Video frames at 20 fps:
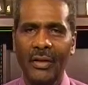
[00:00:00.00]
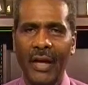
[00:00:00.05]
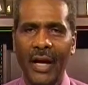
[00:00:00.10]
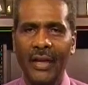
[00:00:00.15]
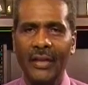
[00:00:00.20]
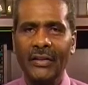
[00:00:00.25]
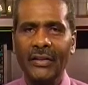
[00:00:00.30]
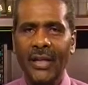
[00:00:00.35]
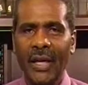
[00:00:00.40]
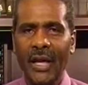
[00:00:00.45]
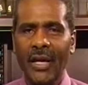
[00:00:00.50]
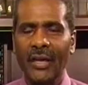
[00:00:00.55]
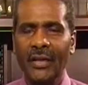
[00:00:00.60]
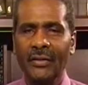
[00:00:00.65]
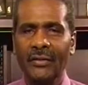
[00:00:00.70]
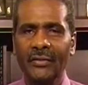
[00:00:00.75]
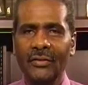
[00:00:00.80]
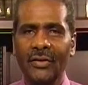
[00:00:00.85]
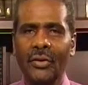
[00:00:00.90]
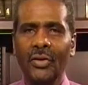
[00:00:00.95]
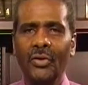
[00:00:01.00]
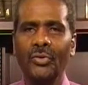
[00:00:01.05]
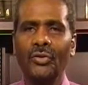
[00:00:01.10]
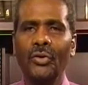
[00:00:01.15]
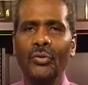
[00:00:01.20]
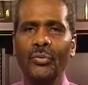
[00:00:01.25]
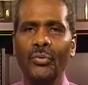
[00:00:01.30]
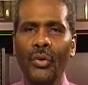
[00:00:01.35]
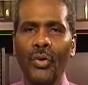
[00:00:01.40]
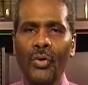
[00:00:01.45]
had taken
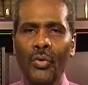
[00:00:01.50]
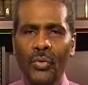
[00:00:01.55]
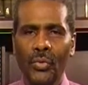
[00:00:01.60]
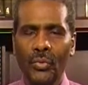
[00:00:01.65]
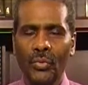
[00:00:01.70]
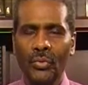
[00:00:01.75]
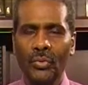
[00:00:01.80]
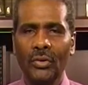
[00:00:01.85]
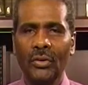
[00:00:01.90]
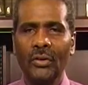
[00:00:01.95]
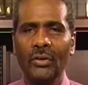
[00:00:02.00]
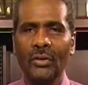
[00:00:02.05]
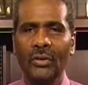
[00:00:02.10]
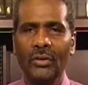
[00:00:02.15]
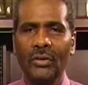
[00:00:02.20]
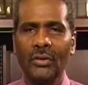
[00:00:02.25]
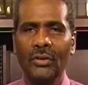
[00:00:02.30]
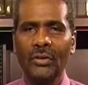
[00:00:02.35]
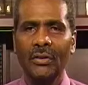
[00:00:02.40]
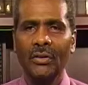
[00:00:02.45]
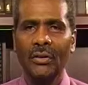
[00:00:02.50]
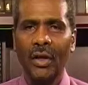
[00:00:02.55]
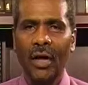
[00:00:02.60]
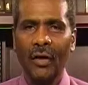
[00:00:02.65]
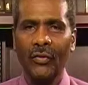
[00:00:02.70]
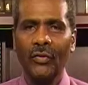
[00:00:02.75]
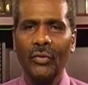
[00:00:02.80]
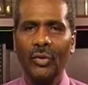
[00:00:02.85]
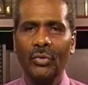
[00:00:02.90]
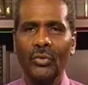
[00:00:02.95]
the road
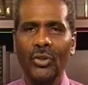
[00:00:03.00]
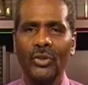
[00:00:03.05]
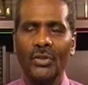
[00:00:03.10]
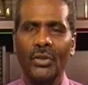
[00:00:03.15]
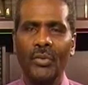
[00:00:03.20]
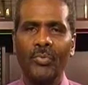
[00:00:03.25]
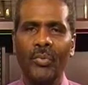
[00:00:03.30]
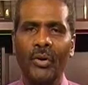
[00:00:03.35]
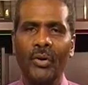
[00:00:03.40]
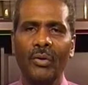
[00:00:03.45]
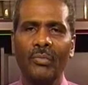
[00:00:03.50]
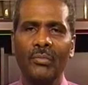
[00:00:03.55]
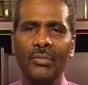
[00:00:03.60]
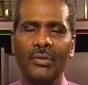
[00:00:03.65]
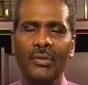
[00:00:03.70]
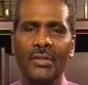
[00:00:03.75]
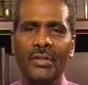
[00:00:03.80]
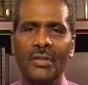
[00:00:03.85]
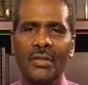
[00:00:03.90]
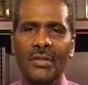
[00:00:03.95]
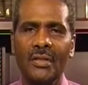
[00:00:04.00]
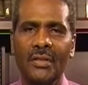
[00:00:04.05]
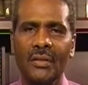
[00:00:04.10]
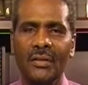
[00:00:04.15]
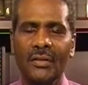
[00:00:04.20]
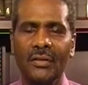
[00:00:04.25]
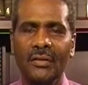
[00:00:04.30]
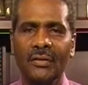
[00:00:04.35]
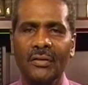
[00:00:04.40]
of no disappointments.